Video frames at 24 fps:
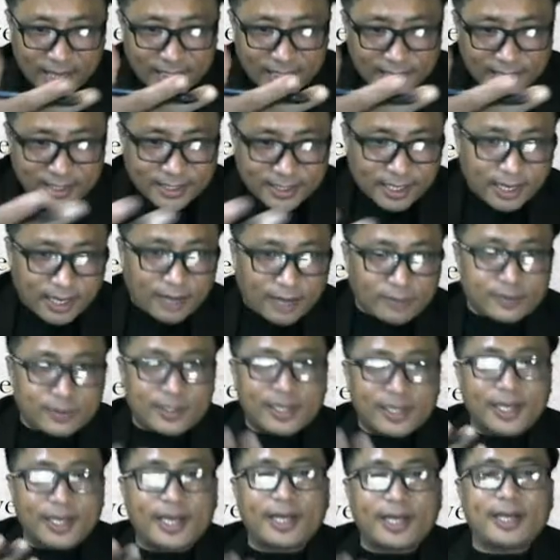other
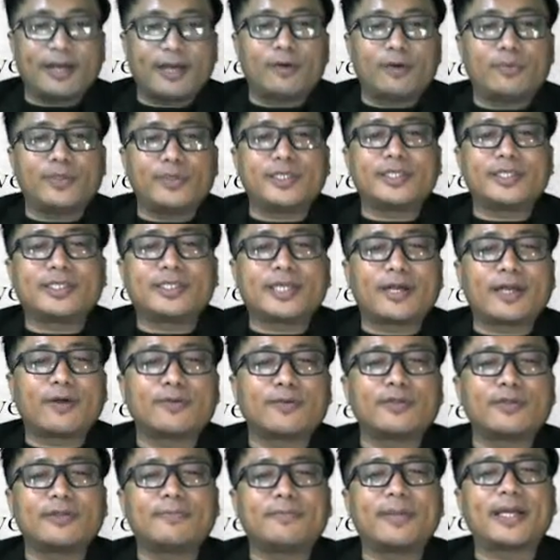surrounding area which is
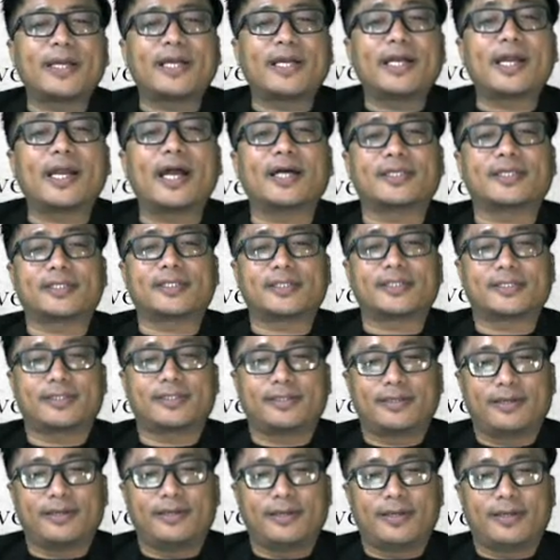surrounded by grass.